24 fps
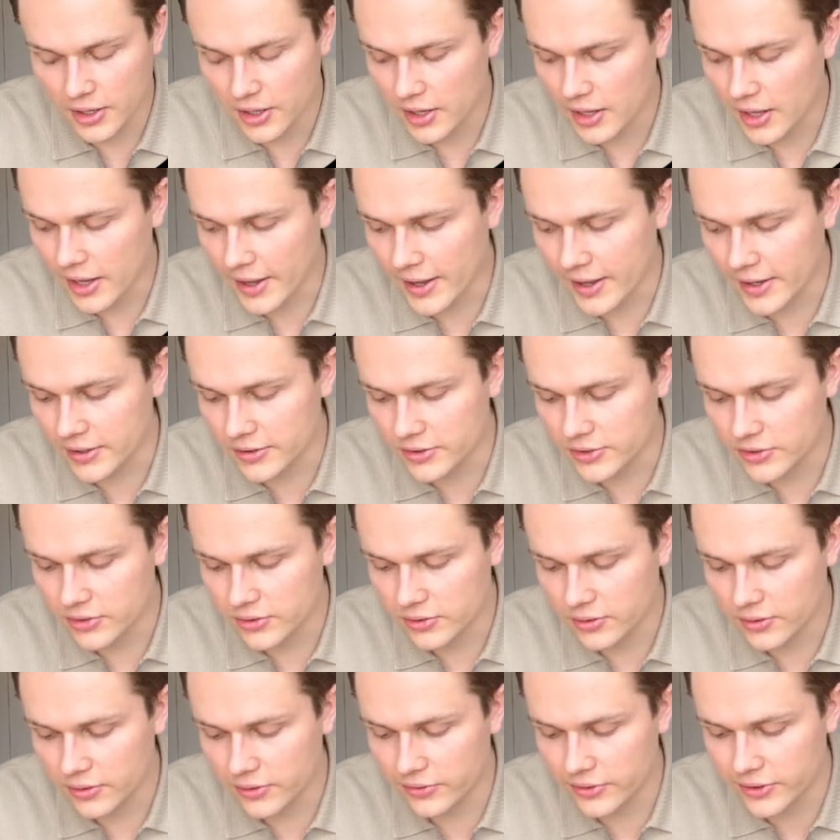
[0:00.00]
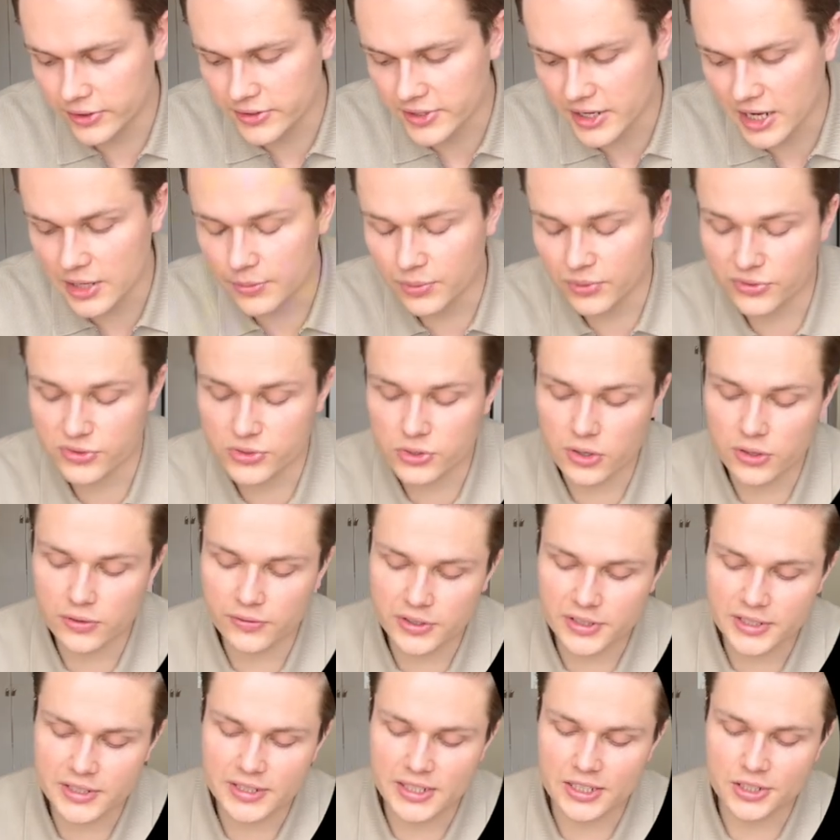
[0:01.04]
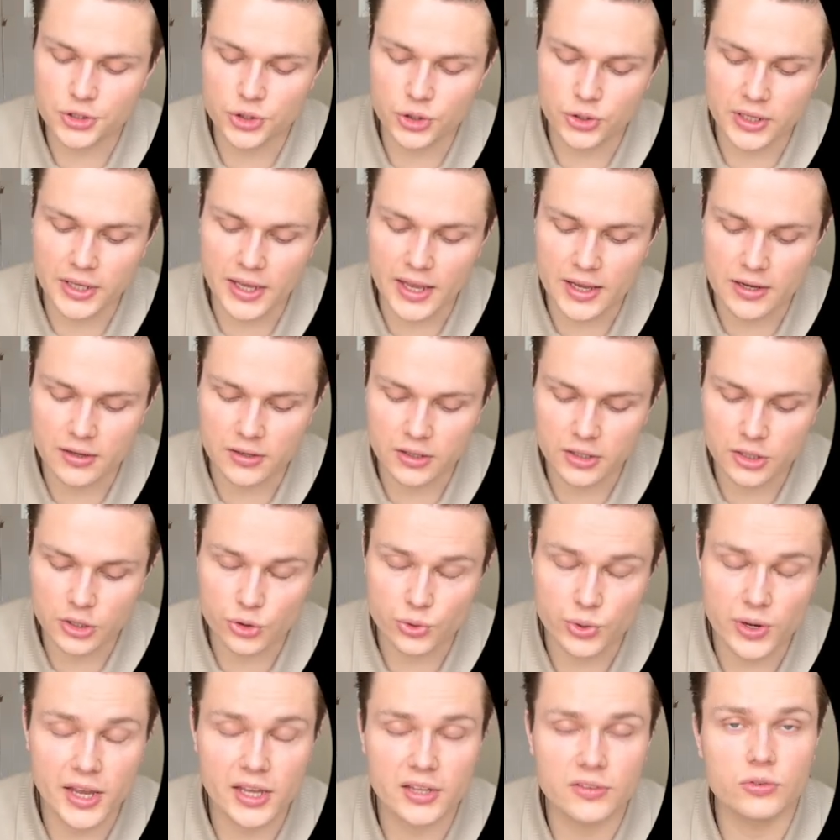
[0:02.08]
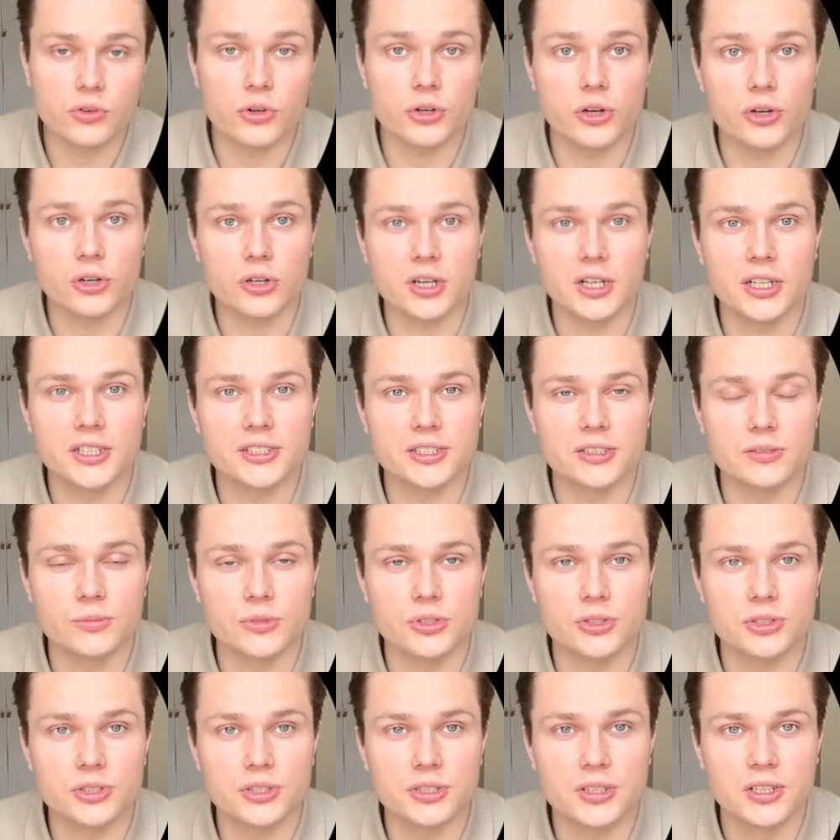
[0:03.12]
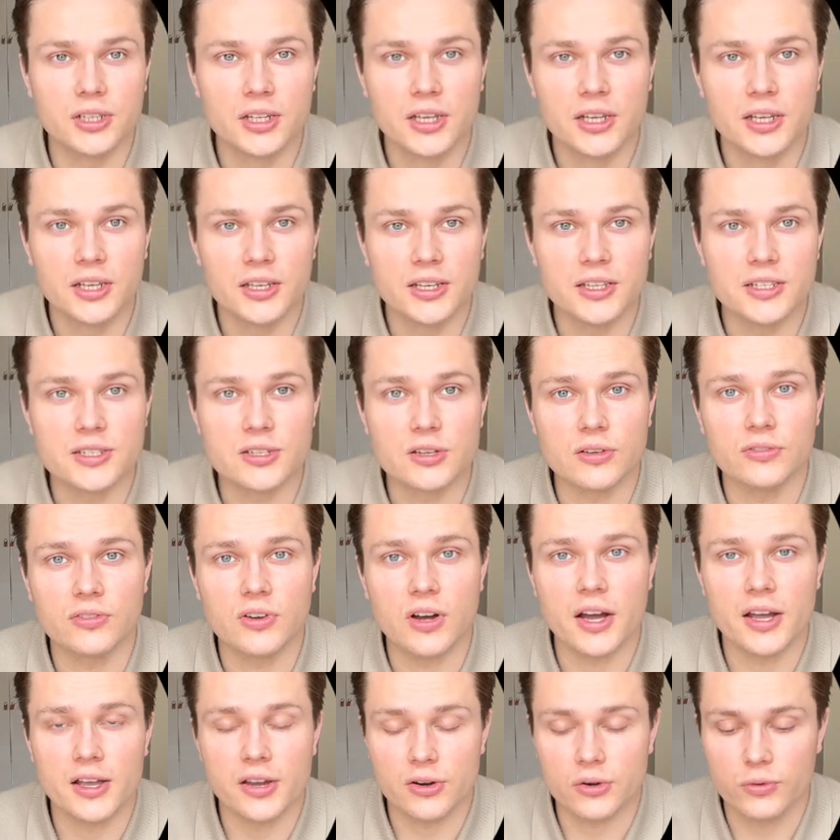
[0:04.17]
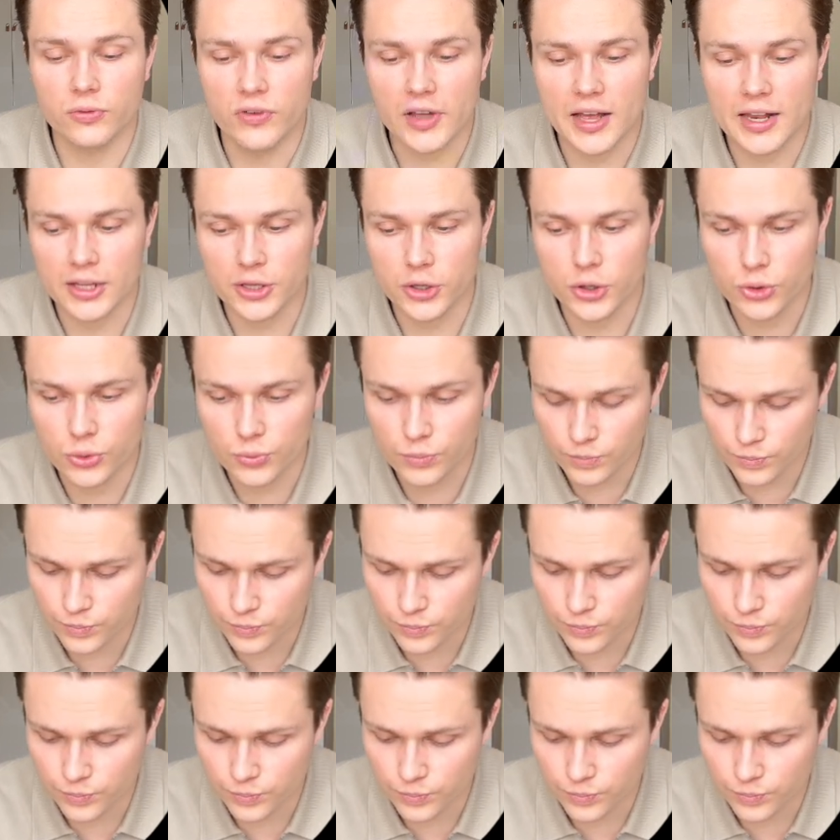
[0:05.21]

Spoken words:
And the type of service that you can create for your customers is of higher value.